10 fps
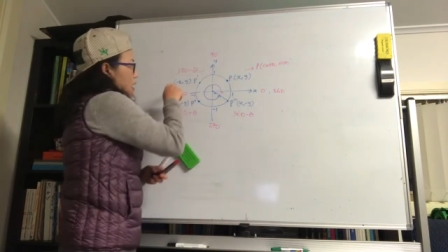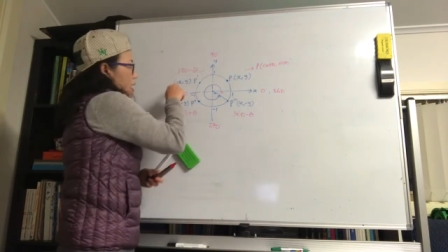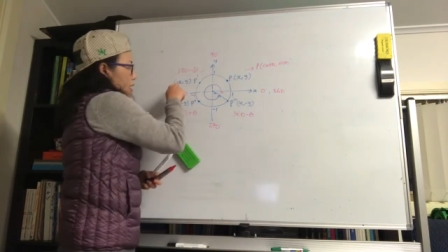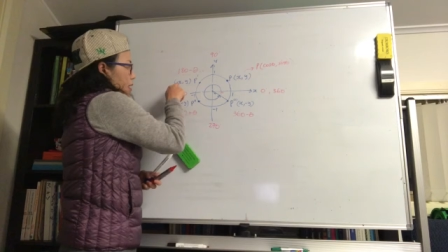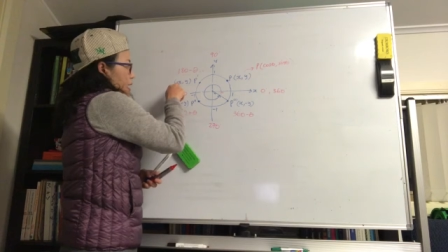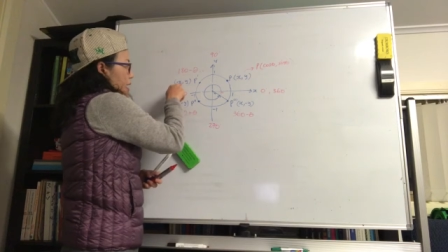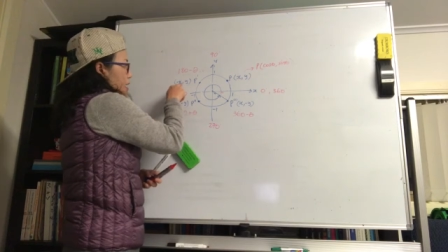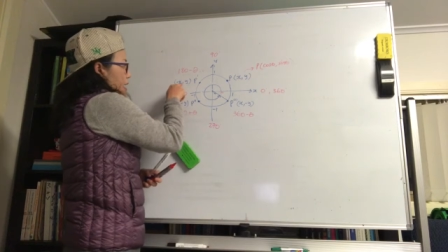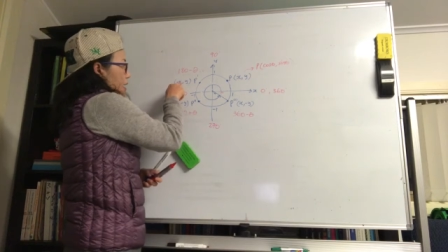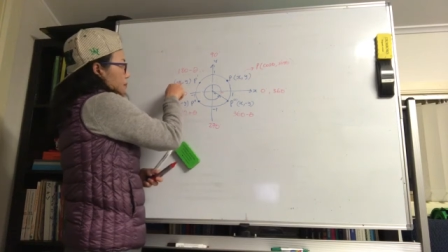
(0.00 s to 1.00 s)
in
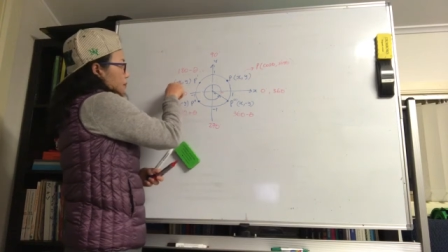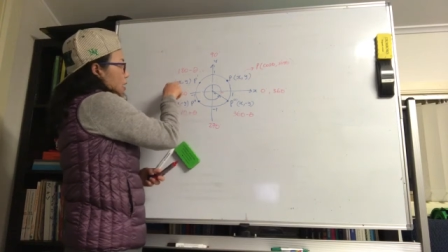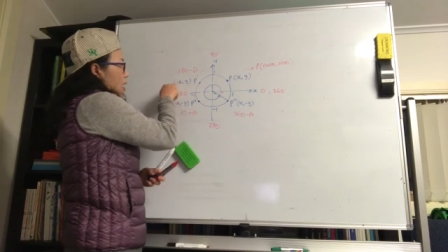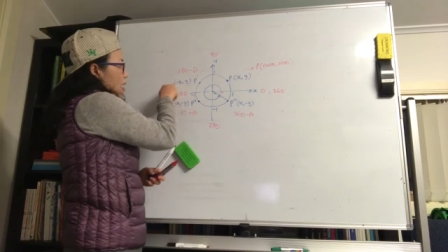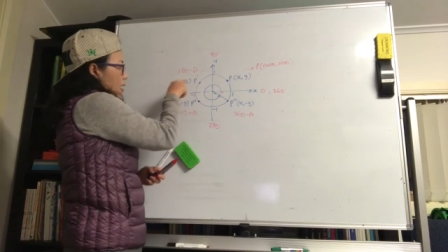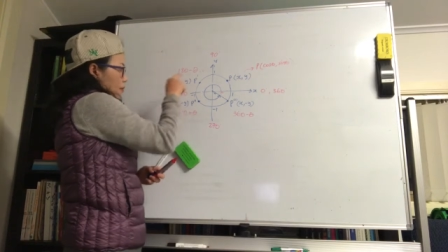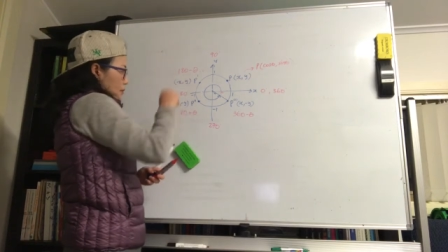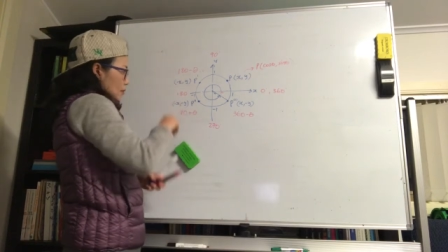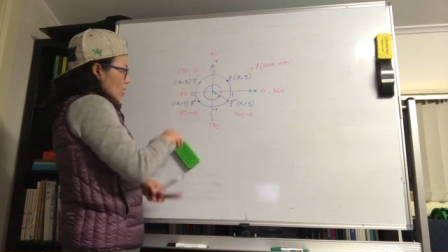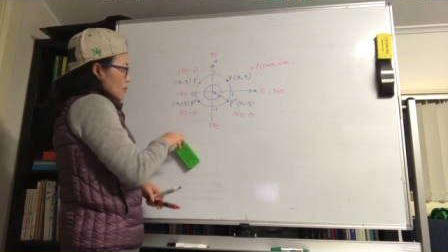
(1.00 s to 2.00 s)
here,
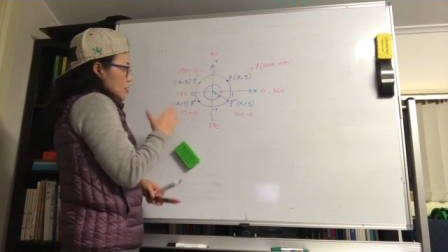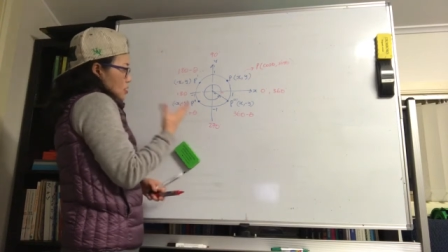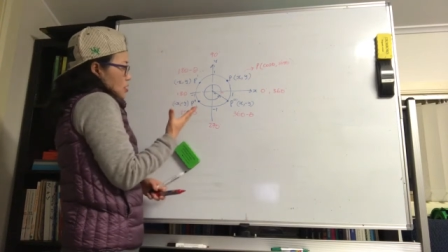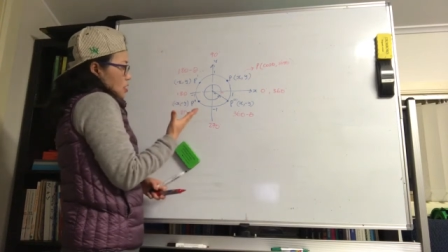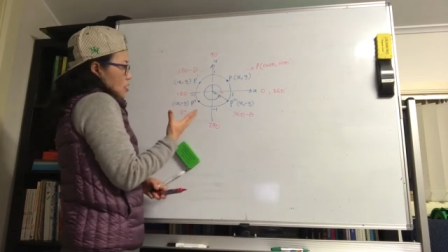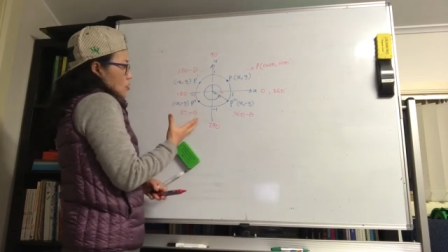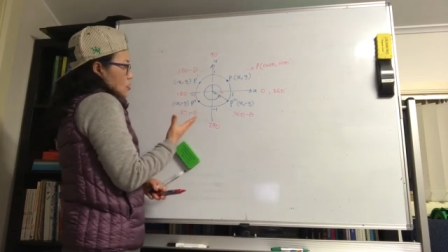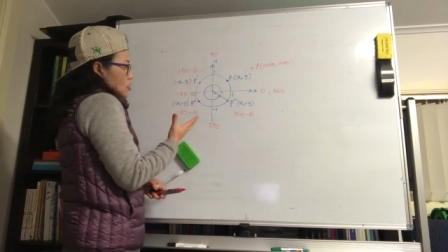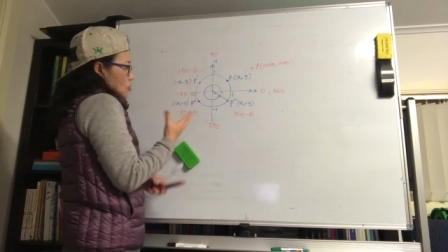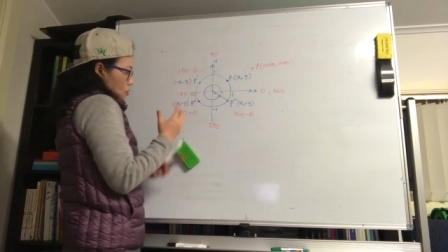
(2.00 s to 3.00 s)
I'm just going to use
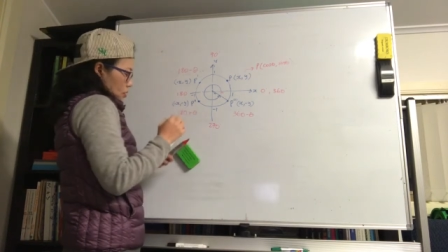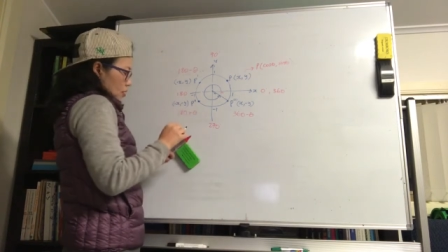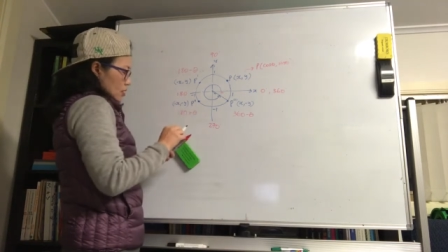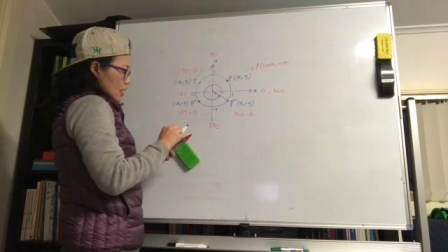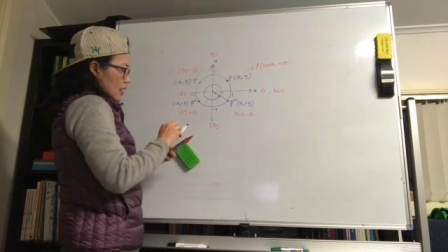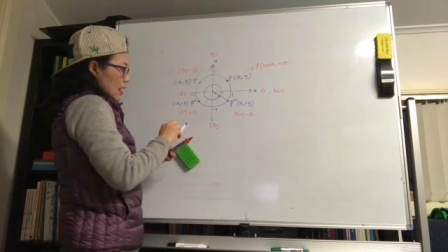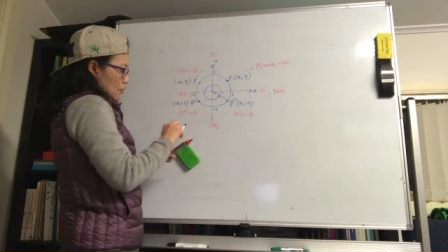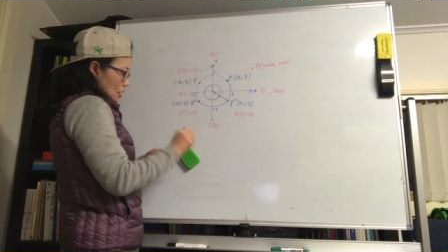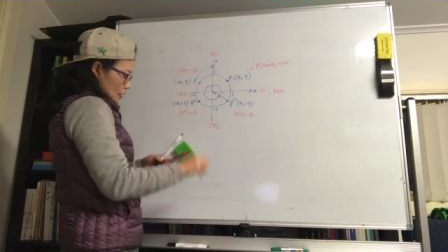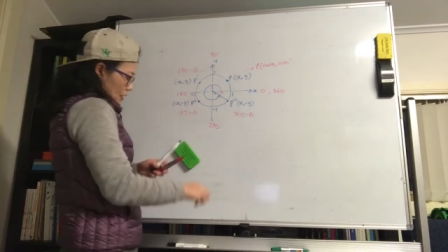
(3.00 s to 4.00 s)
coordinates here,
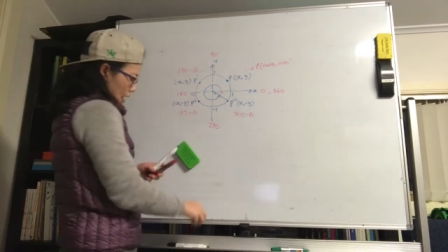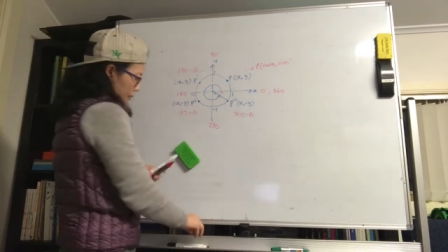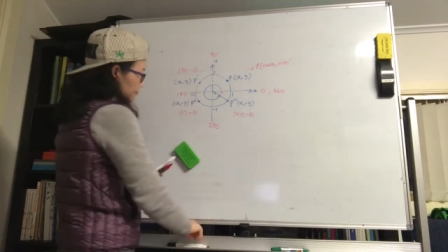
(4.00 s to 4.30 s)
right there.